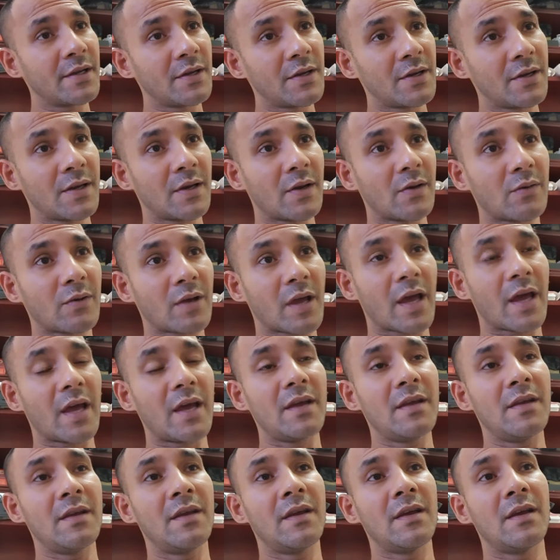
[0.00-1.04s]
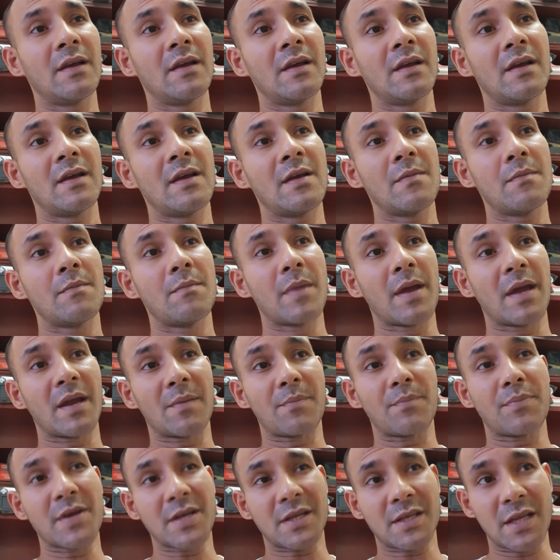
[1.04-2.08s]
okay, made a
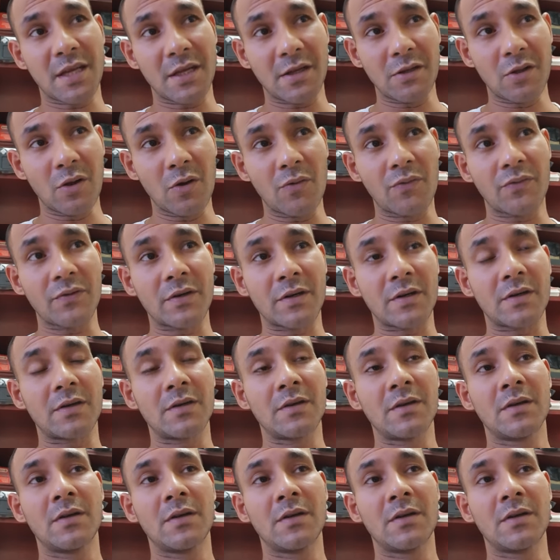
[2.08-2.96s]
big deal over